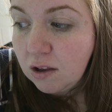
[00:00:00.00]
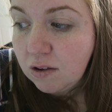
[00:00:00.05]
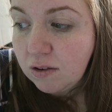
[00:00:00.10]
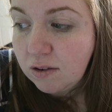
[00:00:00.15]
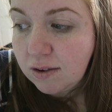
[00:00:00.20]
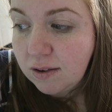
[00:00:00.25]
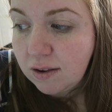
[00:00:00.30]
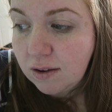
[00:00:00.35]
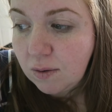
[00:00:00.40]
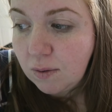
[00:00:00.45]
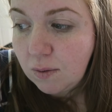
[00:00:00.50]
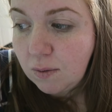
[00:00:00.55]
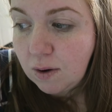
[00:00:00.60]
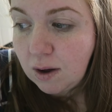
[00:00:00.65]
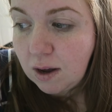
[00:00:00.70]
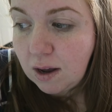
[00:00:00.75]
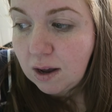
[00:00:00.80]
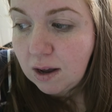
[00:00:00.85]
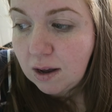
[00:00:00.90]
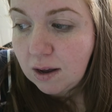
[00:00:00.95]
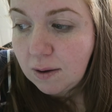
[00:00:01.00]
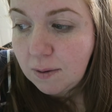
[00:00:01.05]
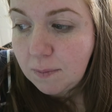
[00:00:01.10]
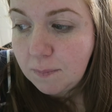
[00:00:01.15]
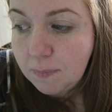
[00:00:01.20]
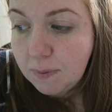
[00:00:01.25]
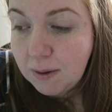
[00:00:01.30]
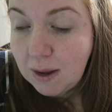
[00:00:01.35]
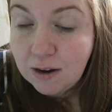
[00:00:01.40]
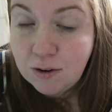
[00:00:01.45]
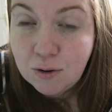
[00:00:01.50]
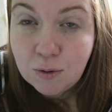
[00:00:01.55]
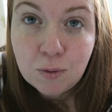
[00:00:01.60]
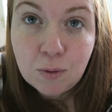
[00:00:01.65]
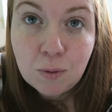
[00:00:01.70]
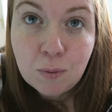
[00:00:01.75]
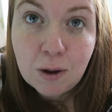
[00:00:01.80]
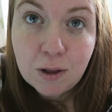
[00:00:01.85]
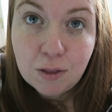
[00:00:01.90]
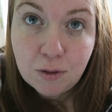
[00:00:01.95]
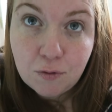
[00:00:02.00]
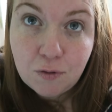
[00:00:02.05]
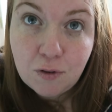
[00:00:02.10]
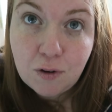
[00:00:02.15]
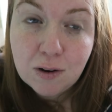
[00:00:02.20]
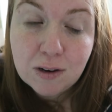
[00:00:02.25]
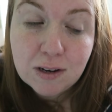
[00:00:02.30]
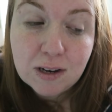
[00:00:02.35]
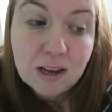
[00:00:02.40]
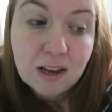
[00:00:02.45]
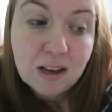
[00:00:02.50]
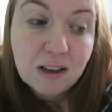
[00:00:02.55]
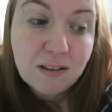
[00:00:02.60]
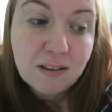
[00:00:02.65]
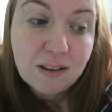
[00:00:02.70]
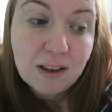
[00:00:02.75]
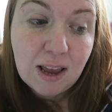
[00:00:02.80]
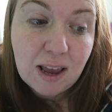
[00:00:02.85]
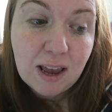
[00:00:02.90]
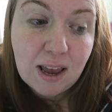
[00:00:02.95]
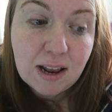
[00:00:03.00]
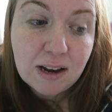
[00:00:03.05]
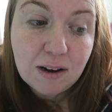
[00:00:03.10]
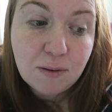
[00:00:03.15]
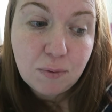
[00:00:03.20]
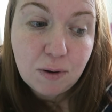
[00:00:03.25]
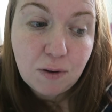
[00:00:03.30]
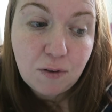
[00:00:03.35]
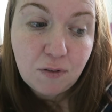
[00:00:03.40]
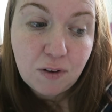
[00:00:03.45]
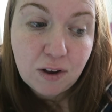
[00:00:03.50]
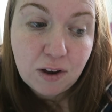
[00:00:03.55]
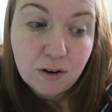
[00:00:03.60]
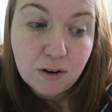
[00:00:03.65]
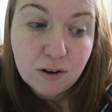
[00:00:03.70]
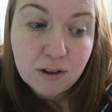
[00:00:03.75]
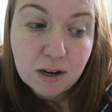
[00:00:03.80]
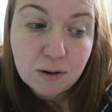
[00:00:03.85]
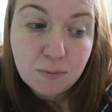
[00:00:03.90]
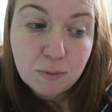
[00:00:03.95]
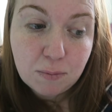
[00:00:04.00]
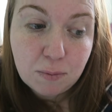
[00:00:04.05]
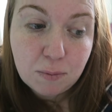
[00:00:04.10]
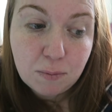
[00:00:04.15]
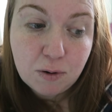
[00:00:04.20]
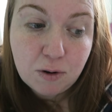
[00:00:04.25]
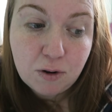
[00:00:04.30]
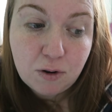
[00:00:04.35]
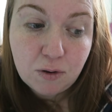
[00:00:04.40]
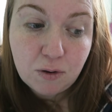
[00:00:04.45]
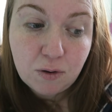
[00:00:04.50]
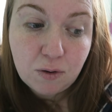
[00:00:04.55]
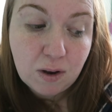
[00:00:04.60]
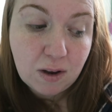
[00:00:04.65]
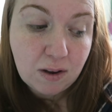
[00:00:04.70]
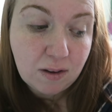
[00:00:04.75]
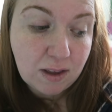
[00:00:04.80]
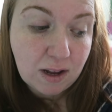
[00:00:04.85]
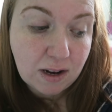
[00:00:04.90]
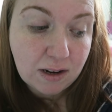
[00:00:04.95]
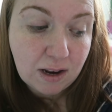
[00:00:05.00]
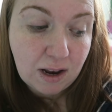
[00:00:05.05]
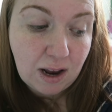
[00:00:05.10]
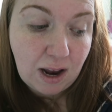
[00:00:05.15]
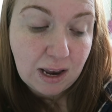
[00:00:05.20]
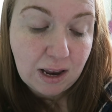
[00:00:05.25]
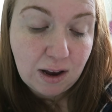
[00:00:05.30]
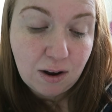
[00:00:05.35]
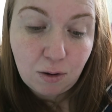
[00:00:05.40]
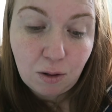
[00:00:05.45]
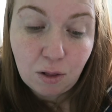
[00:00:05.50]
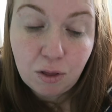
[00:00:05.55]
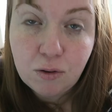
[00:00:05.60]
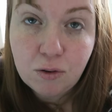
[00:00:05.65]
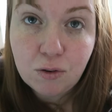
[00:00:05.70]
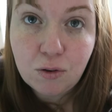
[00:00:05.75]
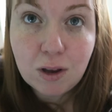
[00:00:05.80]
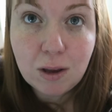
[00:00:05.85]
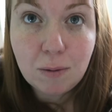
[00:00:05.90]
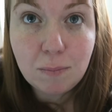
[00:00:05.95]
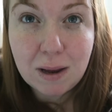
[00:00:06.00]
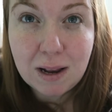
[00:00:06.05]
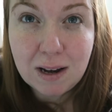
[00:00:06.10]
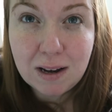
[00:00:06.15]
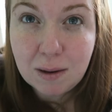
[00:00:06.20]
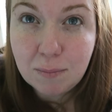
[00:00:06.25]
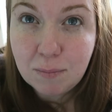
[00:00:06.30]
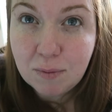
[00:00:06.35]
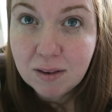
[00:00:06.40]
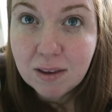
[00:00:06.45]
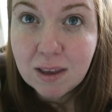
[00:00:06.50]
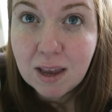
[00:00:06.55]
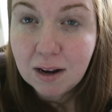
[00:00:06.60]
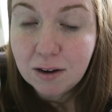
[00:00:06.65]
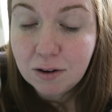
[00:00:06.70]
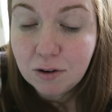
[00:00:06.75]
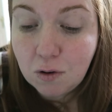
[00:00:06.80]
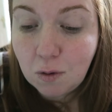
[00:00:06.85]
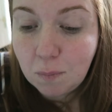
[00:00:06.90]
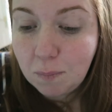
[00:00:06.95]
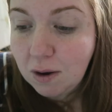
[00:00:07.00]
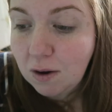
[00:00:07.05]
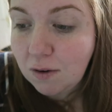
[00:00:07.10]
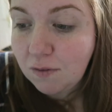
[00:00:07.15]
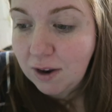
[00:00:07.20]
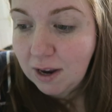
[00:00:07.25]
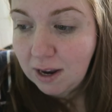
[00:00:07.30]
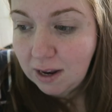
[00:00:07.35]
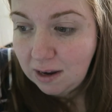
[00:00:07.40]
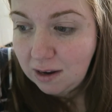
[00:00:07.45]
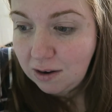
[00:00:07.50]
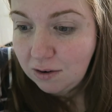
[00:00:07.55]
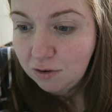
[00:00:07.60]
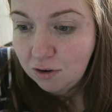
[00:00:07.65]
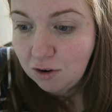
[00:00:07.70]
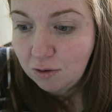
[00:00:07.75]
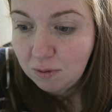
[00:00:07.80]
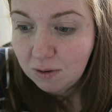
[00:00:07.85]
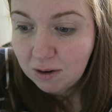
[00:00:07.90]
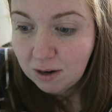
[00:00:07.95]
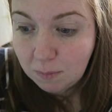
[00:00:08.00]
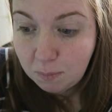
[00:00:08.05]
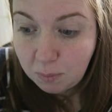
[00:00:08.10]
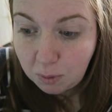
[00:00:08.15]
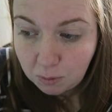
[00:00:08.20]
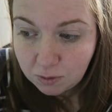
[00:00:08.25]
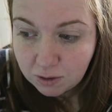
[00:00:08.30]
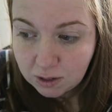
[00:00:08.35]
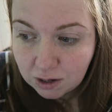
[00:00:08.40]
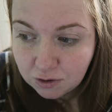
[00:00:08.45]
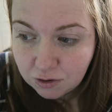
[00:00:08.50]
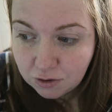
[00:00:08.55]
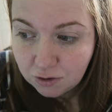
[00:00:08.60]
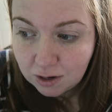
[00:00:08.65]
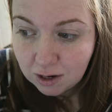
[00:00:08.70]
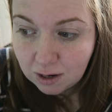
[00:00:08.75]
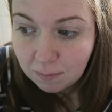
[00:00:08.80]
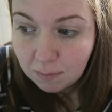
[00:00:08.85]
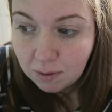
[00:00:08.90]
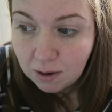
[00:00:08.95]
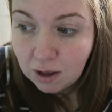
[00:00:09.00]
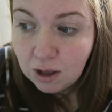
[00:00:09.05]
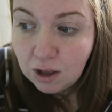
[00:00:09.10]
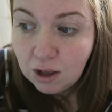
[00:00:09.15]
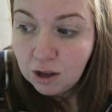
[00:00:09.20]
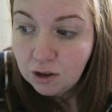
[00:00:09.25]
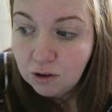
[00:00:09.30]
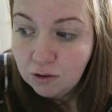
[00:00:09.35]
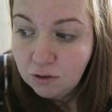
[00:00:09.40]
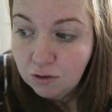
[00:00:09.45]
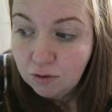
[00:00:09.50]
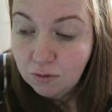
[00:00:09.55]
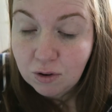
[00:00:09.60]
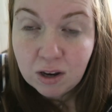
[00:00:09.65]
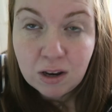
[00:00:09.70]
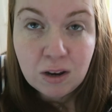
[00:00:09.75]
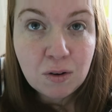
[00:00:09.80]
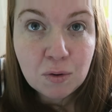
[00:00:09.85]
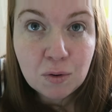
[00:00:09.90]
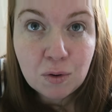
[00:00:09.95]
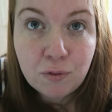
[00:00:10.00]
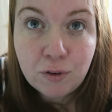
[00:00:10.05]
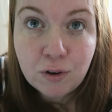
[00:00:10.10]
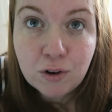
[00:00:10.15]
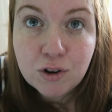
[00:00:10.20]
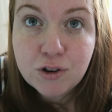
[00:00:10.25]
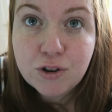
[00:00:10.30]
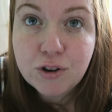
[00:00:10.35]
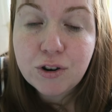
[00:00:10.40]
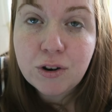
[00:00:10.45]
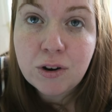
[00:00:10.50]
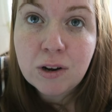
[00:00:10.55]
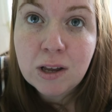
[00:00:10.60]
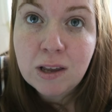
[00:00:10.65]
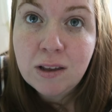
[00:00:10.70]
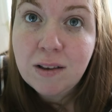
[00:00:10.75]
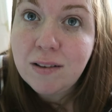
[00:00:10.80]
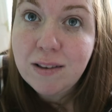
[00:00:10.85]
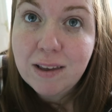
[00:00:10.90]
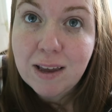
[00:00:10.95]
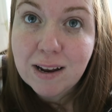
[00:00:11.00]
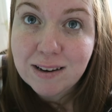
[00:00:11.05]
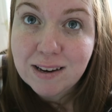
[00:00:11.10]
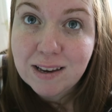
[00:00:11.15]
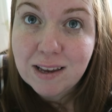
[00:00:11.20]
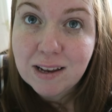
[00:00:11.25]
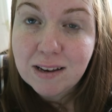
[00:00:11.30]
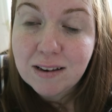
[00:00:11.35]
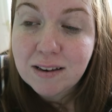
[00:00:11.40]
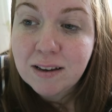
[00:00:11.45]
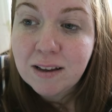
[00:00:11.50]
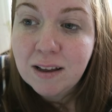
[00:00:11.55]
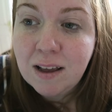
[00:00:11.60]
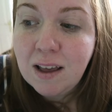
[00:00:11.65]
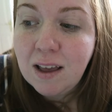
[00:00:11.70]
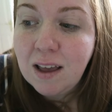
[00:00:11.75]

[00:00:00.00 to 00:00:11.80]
So I don't know where the fault is, and we figured that what we would do is that I also email him a scanned copy of any document that post out to him, so he knows for sure he's getting it.